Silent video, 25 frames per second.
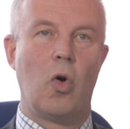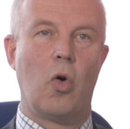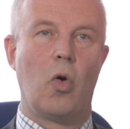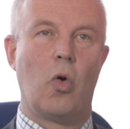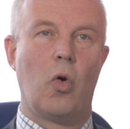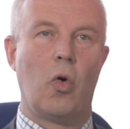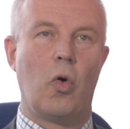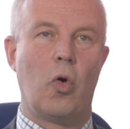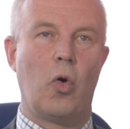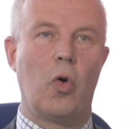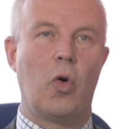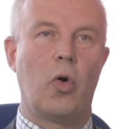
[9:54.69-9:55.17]

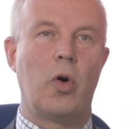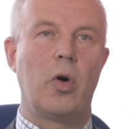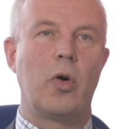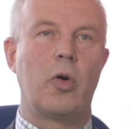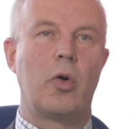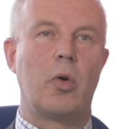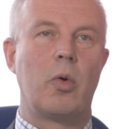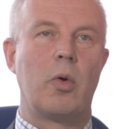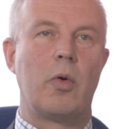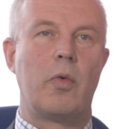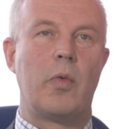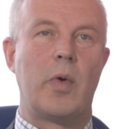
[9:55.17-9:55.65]
or
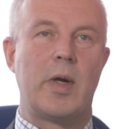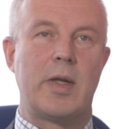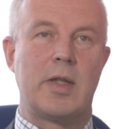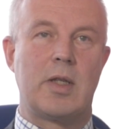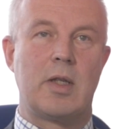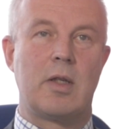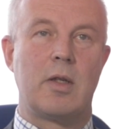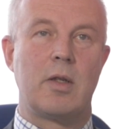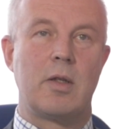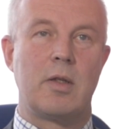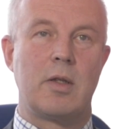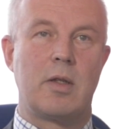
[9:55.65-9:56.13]
who are
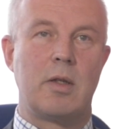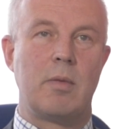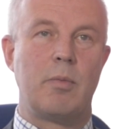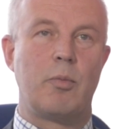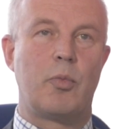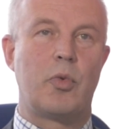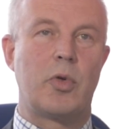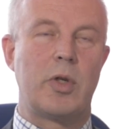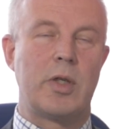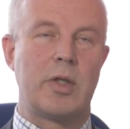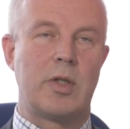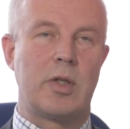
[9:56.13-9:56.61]
resident in
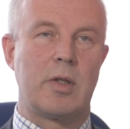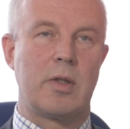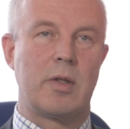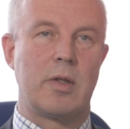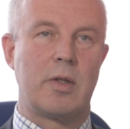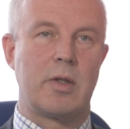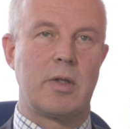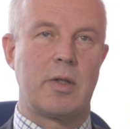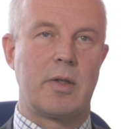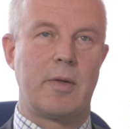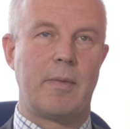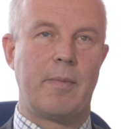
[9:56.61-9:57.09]

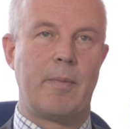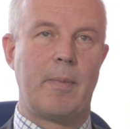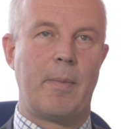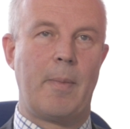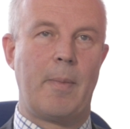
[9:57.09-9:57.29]
prisons.